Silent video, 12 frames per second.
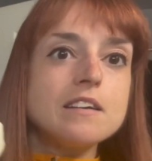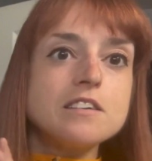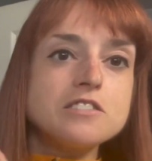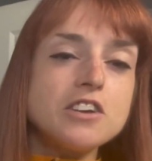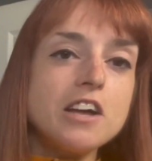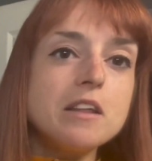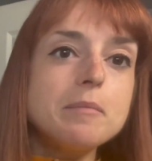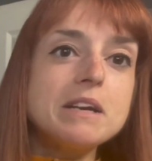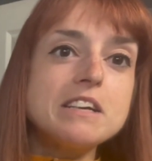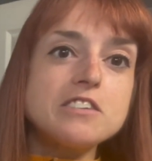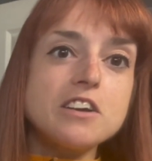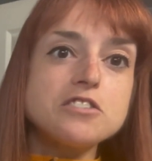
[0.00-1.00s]
Solomon
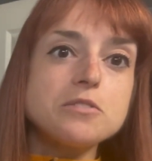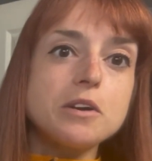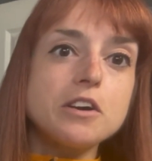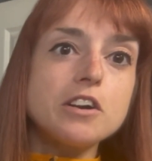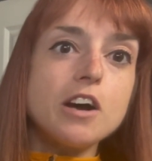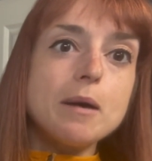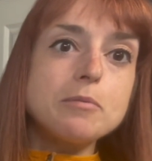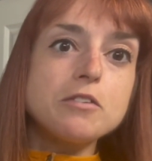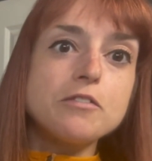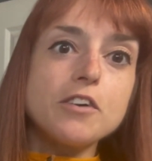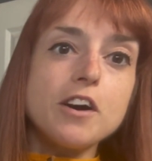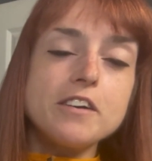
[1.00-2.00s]
is also a good option
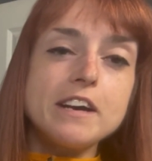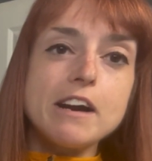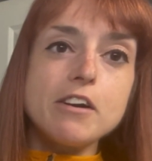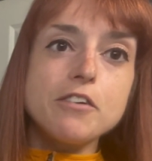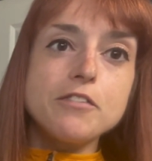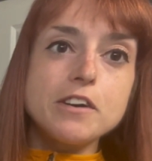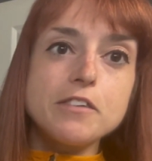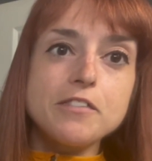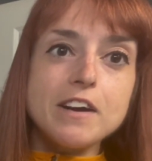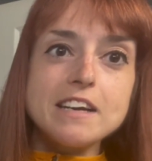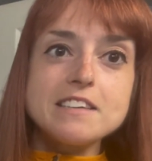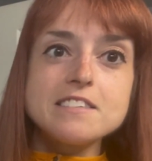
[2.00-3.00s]
for our narrow-footed
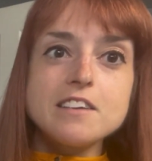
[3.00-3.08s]
friends.